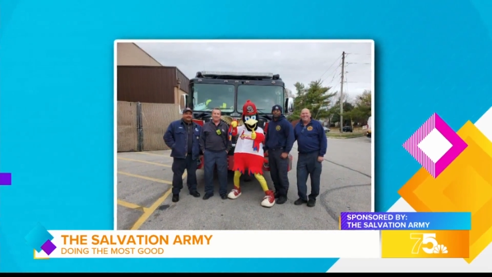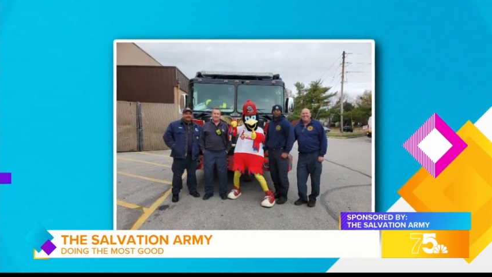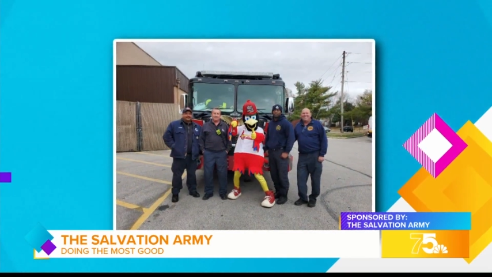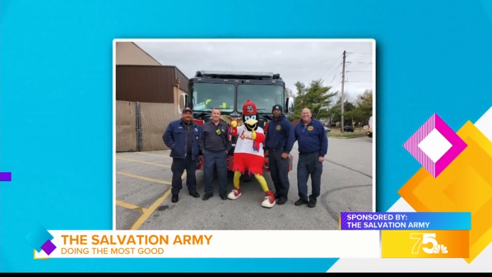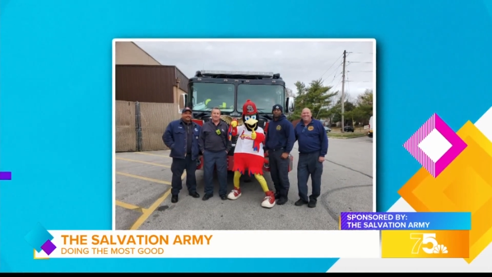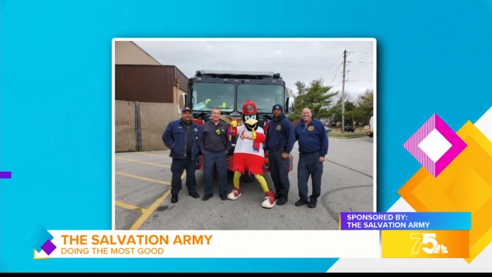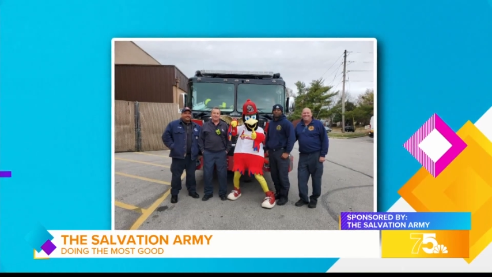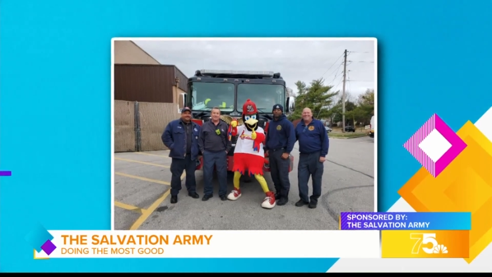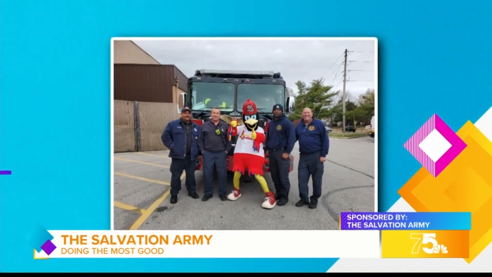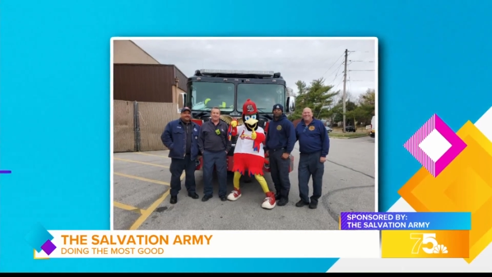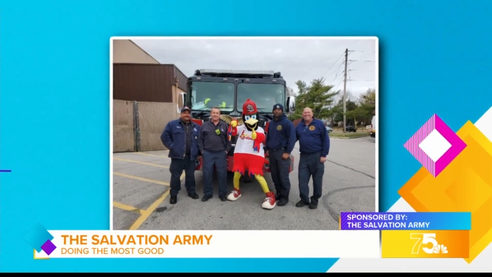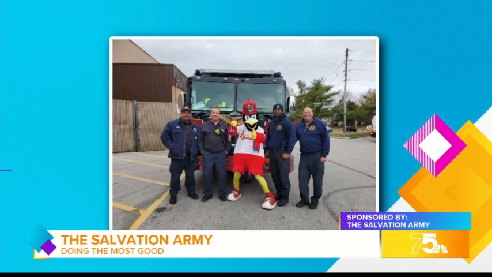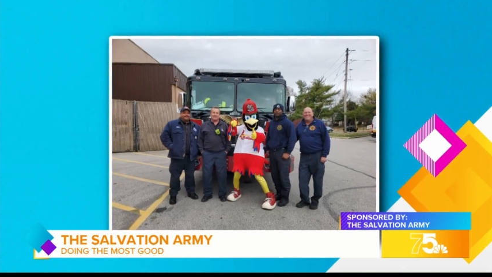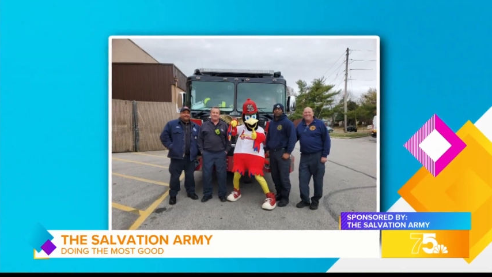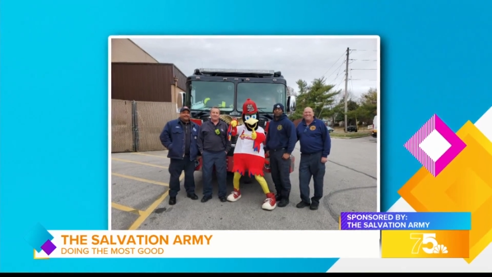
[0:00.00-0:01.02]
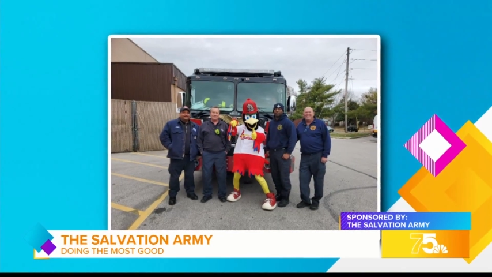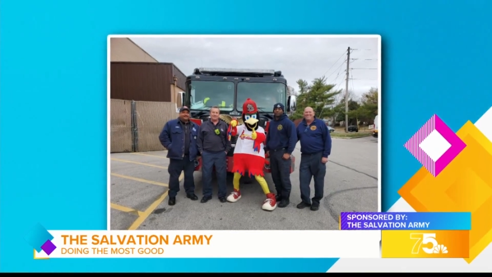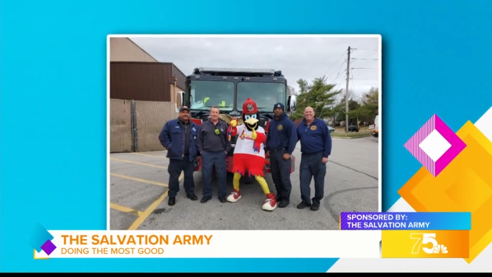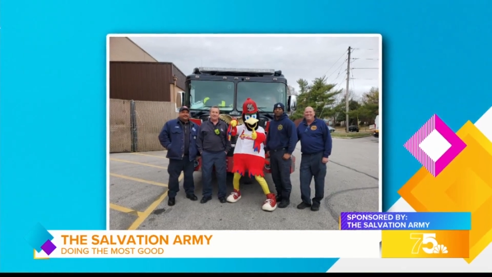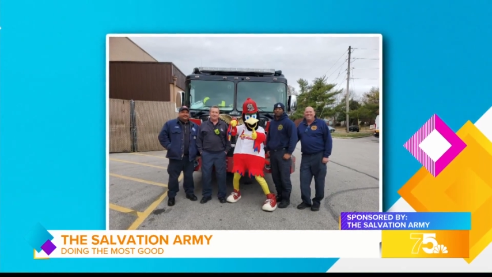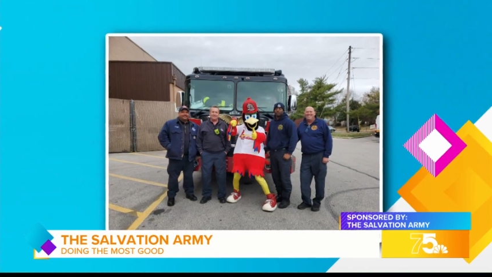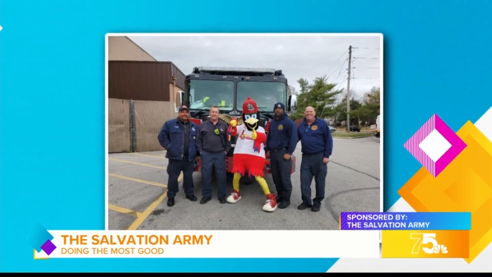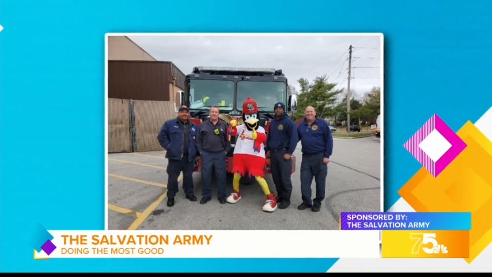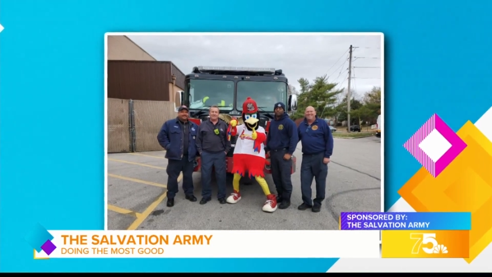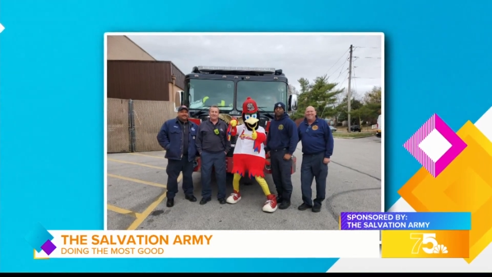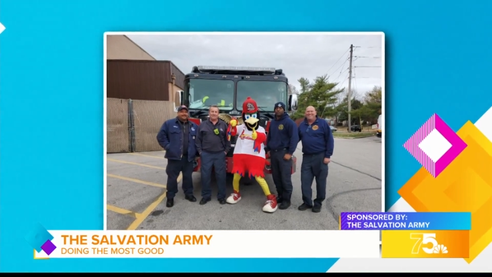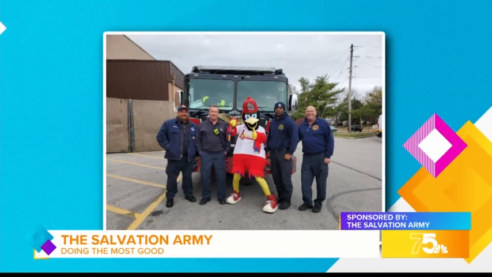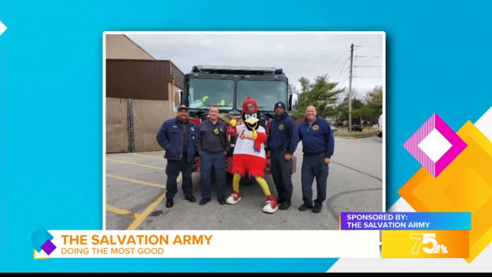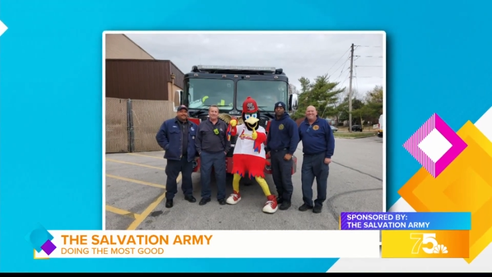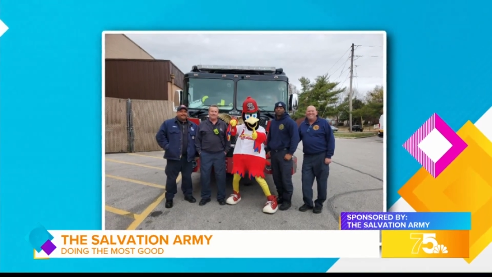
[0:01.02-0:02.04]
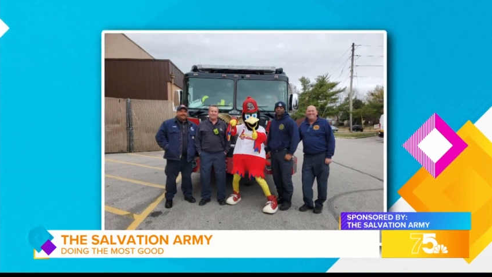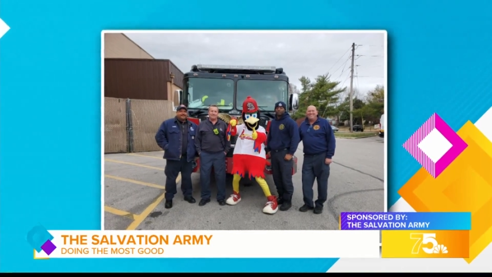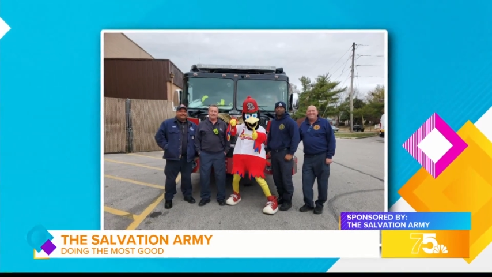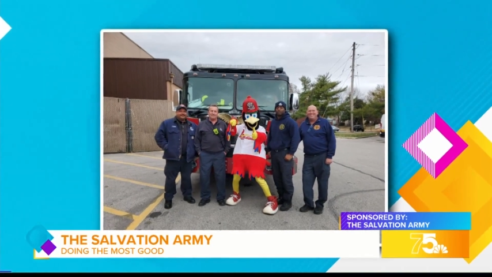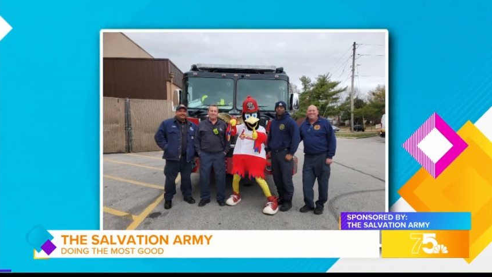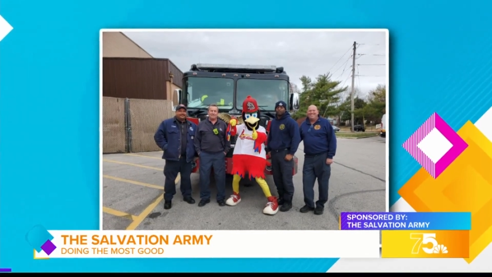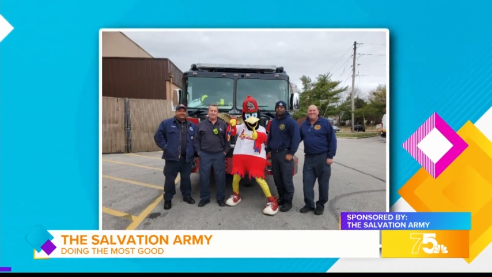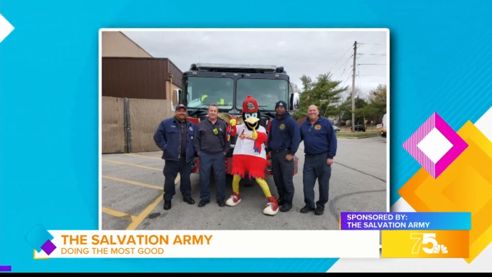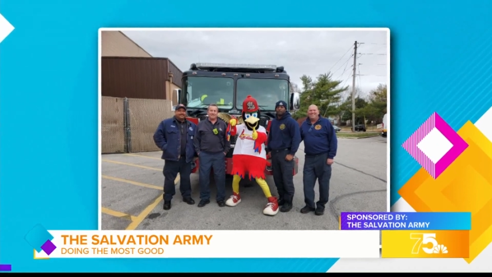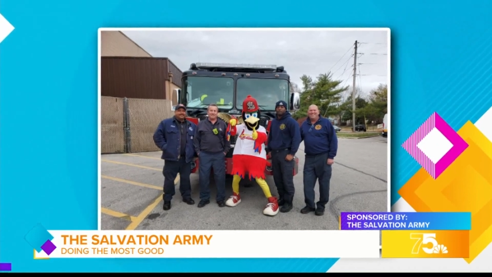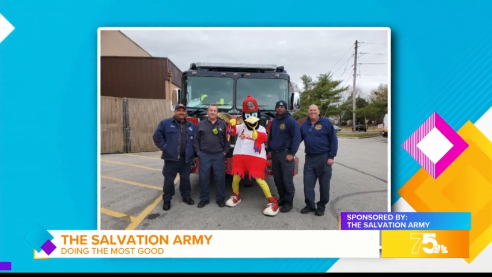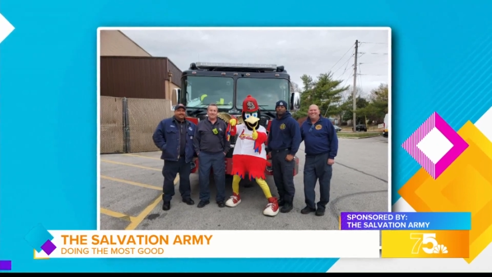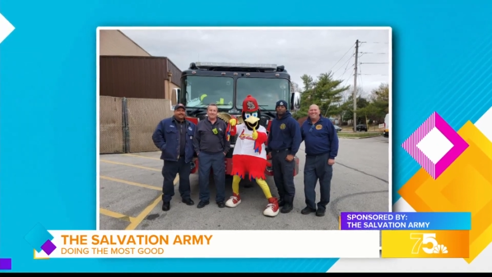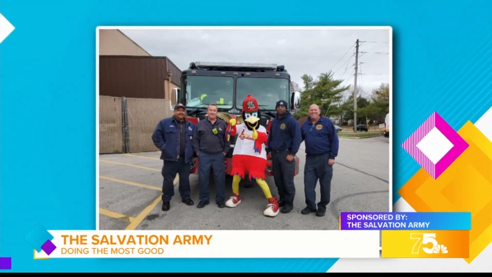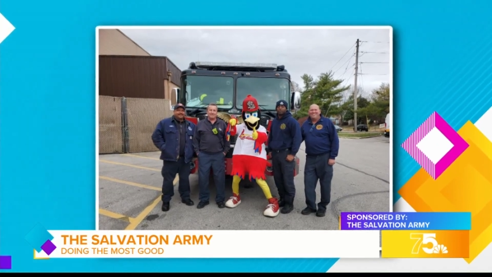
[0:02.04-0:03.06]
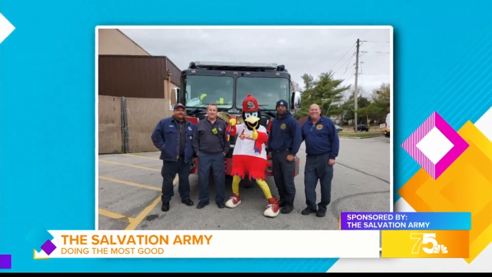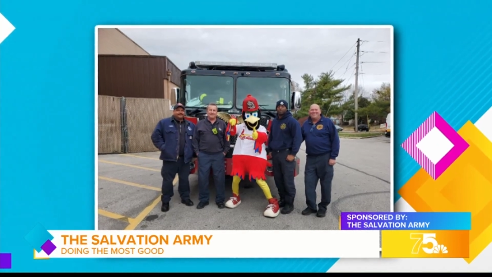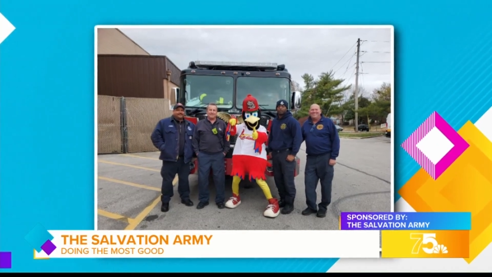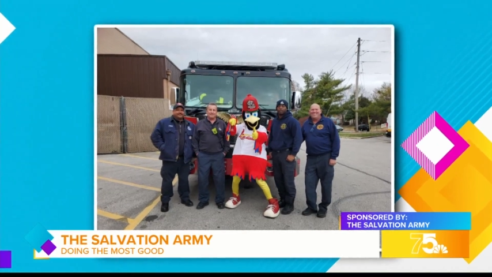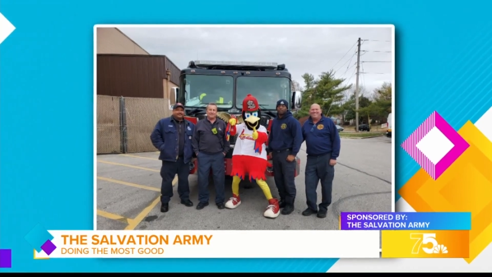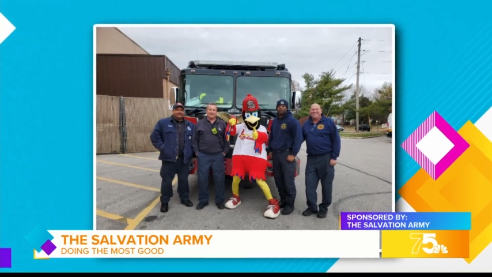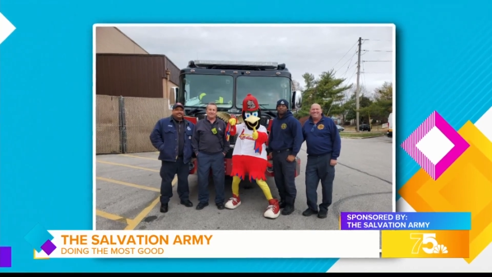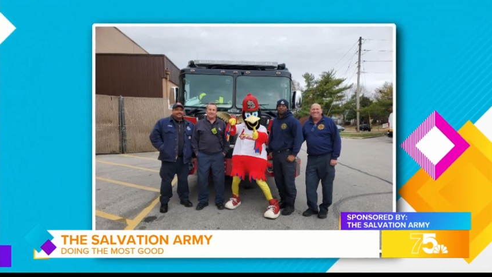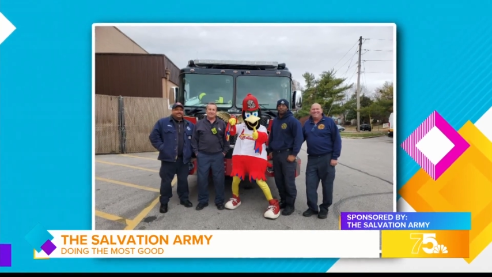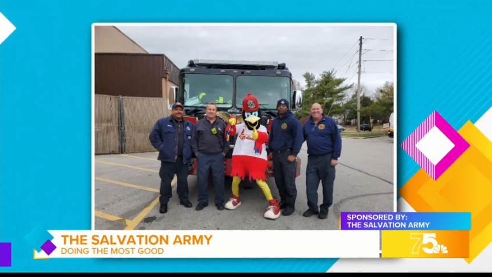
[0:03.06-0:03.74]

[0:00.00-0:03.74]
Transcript: [unreadable: no face in view]